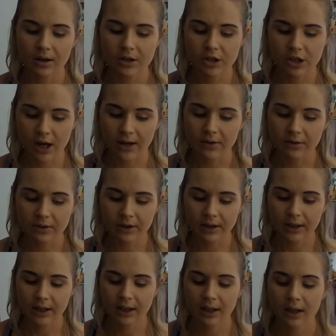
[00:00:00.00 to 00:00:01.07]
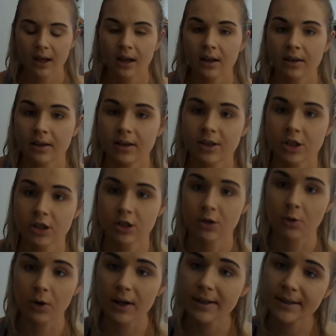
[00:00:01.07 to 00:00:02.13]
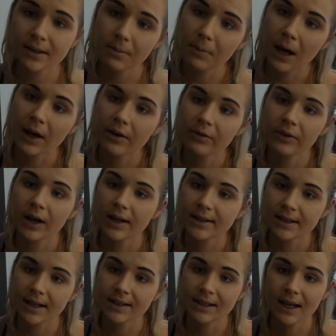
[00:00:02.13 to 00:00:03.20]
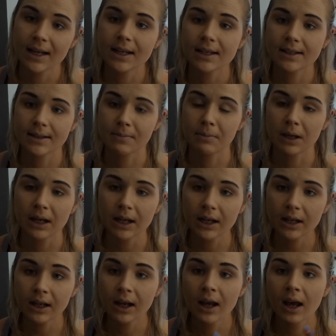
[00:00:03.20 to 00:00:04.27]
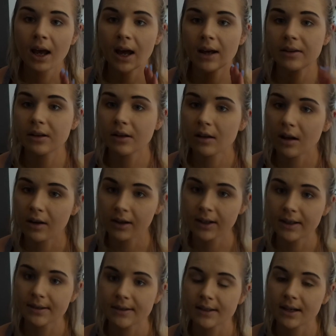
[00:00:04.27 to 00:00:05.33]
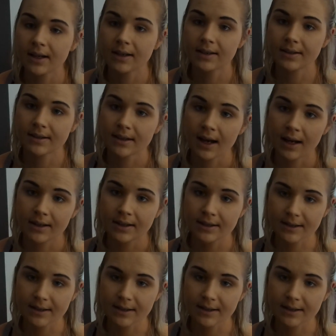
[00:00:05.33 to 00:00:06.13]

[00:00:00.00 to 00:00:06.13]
generally, the shortest amount of rest I take is a minute, and the longest is 90